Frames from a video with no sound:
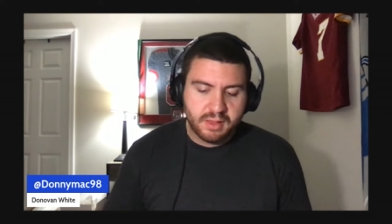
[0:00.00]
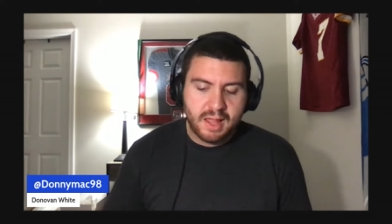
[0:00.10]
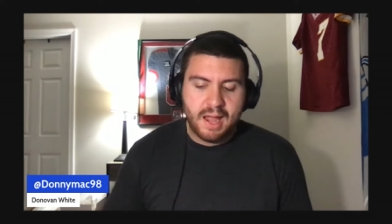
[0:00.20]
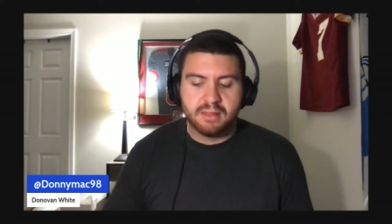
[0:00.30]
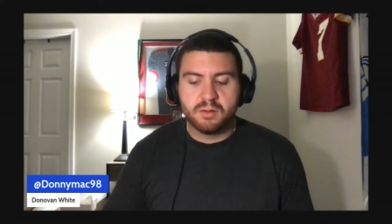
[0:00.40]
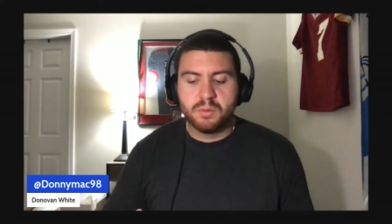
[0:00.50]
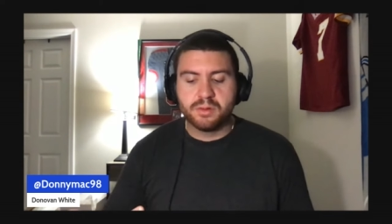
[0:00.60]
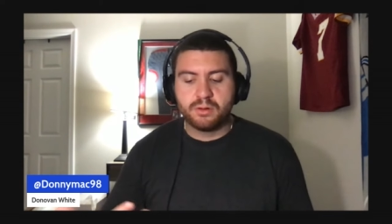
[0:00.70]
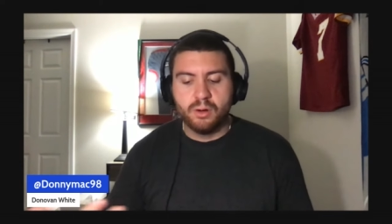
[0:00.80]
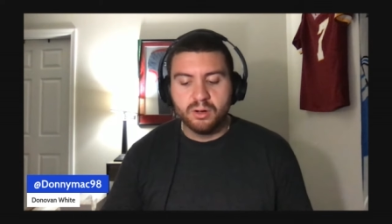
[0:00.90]
They ended
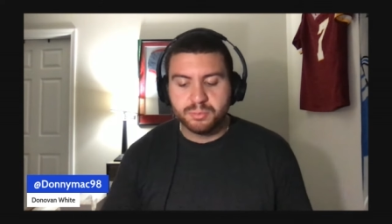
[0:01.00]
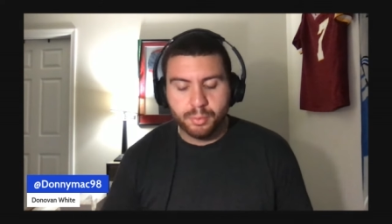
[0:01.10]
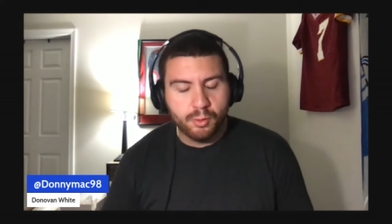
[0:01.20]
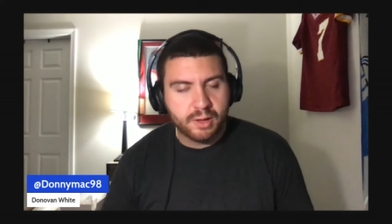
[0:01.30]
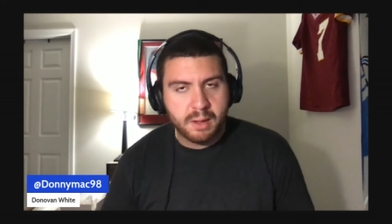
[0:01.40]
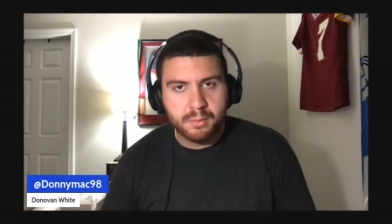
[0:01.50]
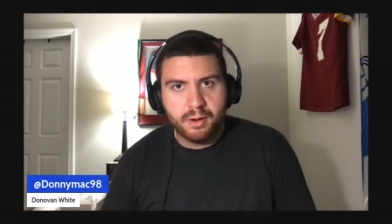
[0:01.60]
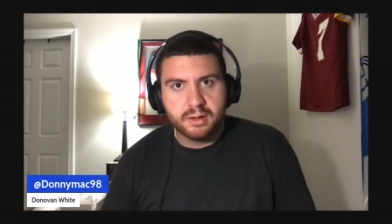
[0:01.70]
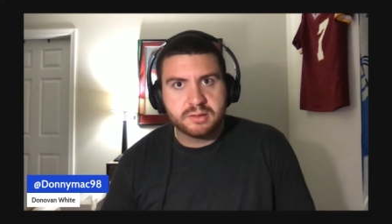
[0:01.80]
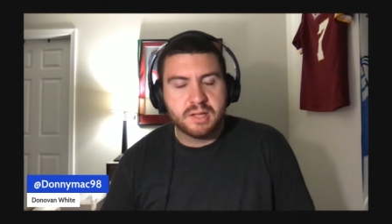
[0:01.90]
with a close bowl game
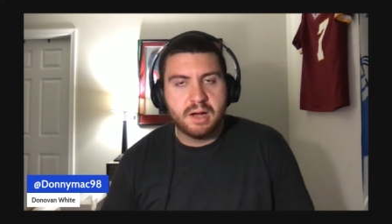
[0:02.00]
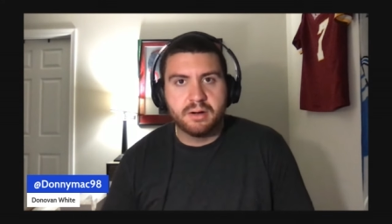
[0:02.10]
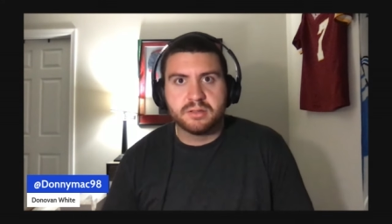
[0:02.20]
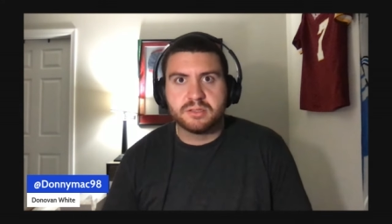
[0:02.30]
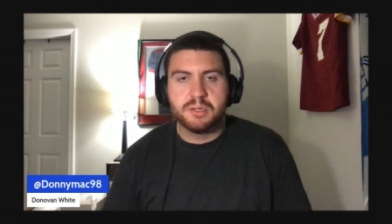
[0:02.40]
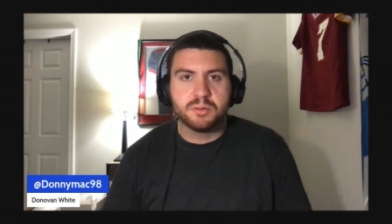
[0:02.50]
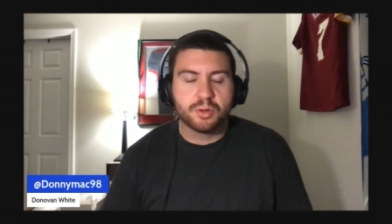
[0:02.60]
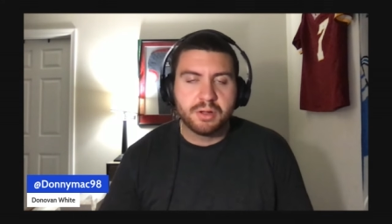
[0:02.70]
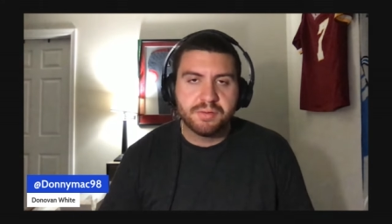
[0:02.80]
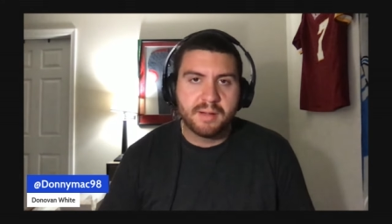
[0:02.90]
loss to LSU,
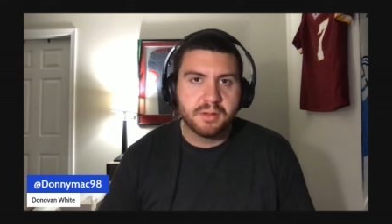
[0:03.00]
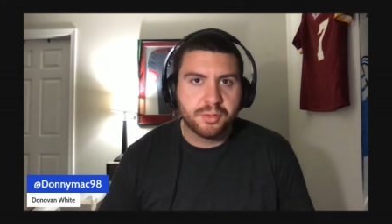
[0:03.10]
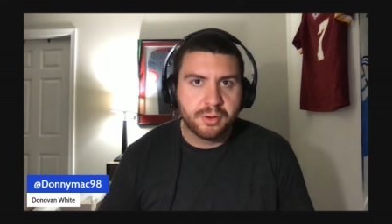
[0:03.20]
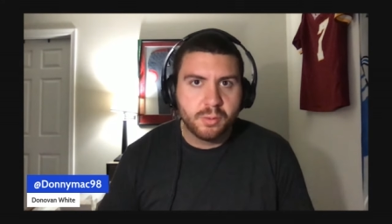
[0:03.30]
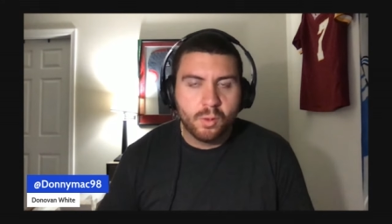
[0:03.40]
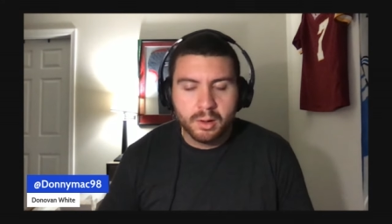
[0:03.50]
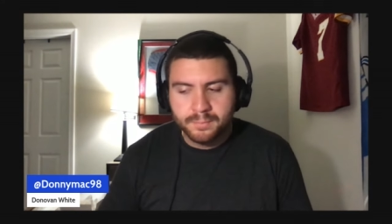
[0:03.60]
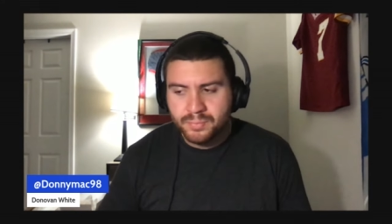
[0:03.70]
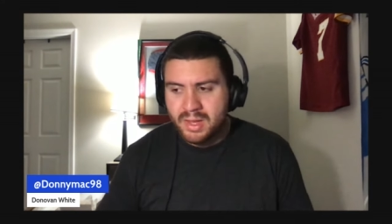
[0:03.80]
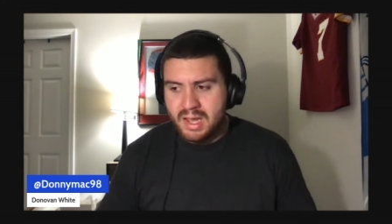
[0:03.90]
thirty five to thirty
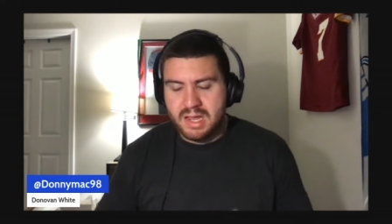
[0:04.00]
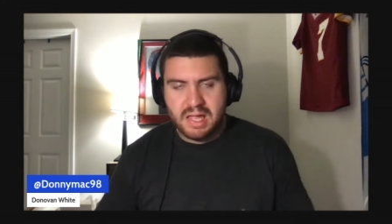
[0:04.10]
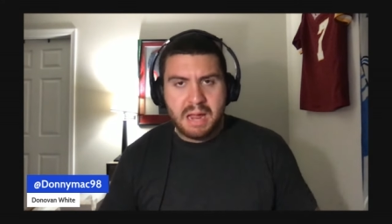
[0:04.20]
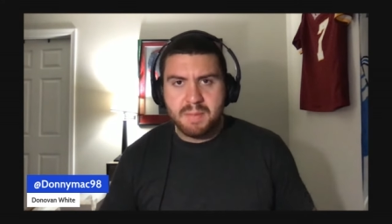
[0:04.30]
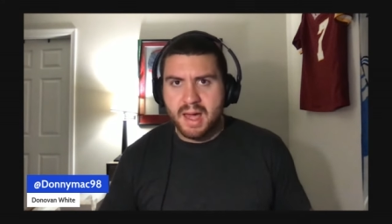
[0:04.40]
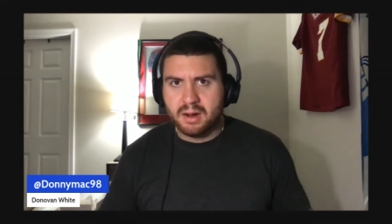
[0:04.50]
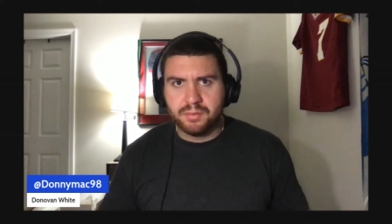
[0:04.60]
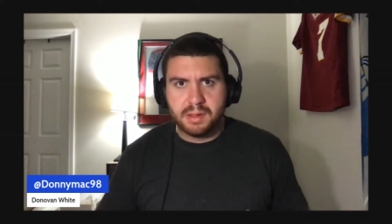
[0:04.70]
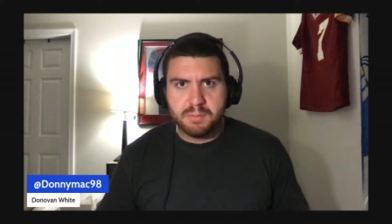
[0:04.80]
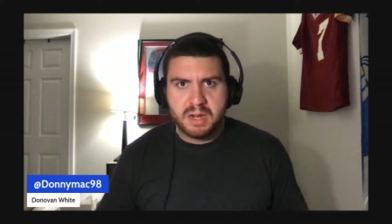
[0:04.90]
one, in a game that I
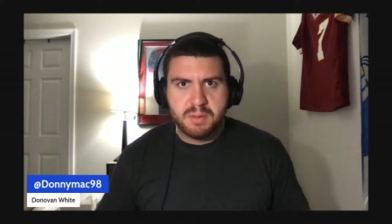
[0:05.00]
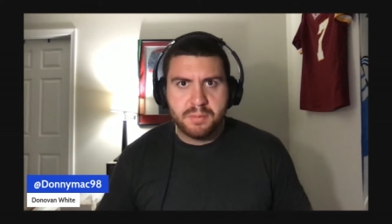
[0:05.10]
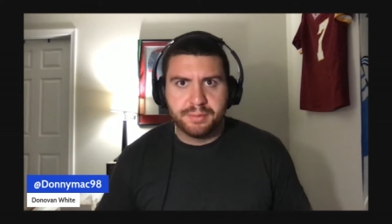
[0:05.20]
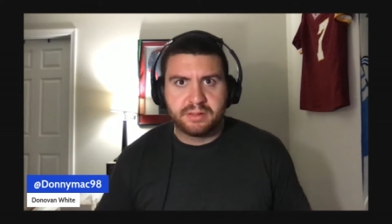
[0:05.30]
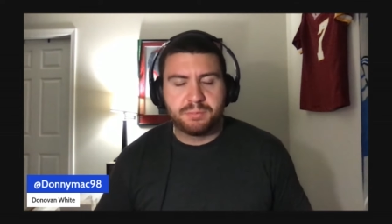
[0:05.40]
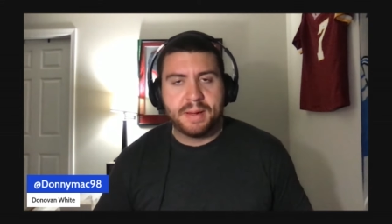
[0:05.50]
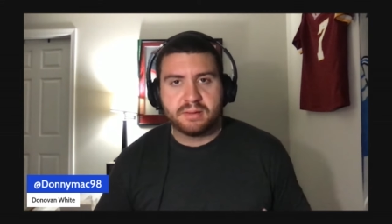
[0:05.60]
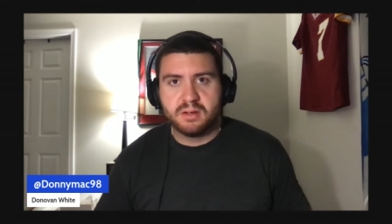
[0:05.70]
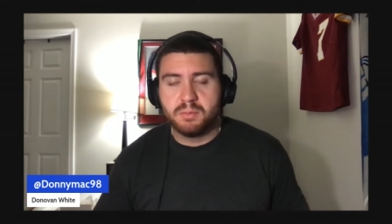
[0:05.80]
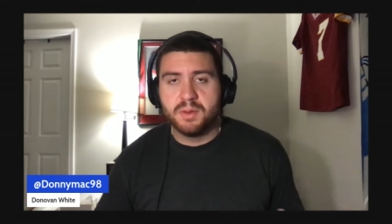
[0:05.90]
don't think many people
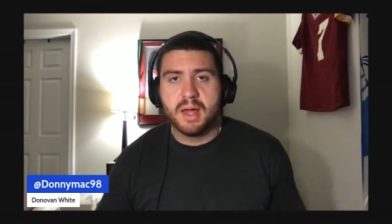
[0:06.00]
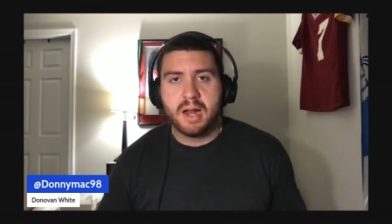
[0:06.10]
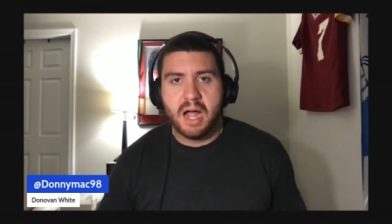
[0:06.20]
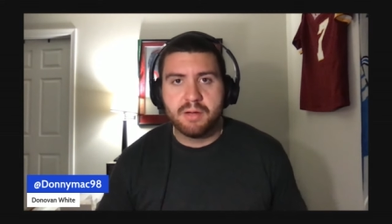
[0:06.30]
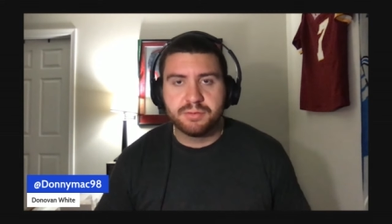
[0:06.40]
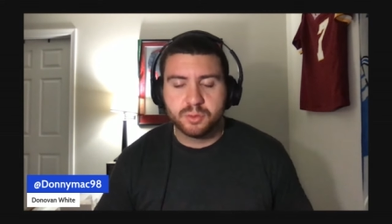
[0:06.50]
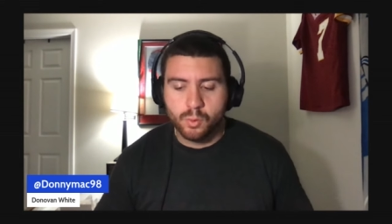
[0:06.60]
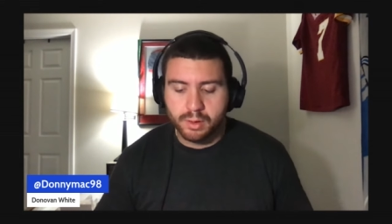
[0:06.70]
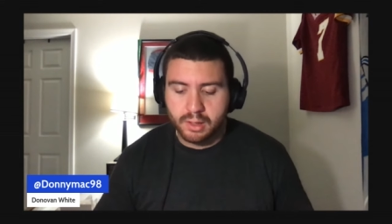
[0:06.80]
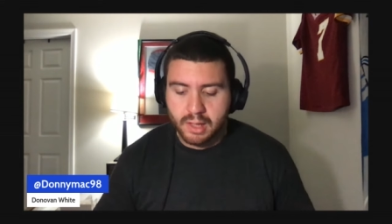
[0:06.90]
expected to be that high of
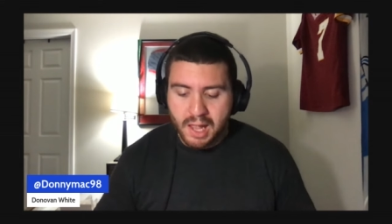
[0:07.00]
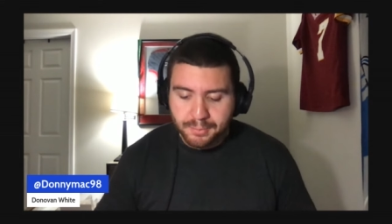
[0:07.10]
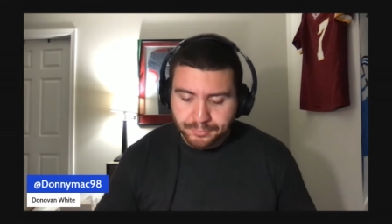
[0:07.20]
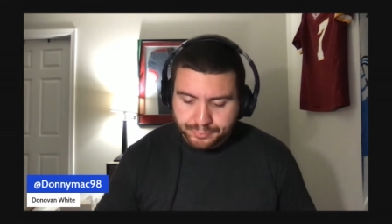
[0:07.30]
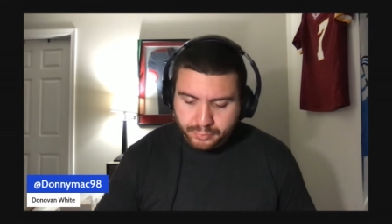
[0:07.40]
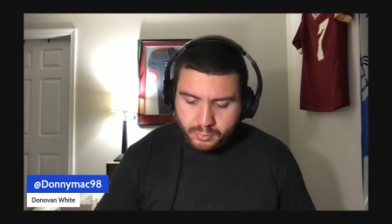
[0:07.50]
scoring a game.